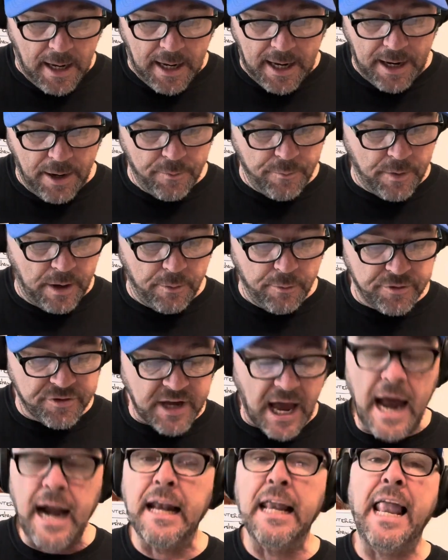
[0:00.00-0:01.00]
It, it was
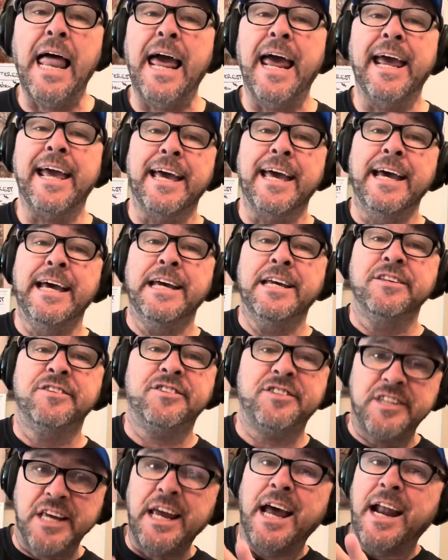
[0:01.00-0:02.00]
kind of like
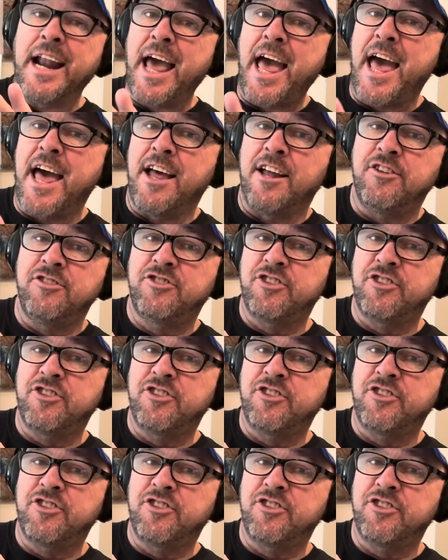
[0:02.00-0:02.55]
CNN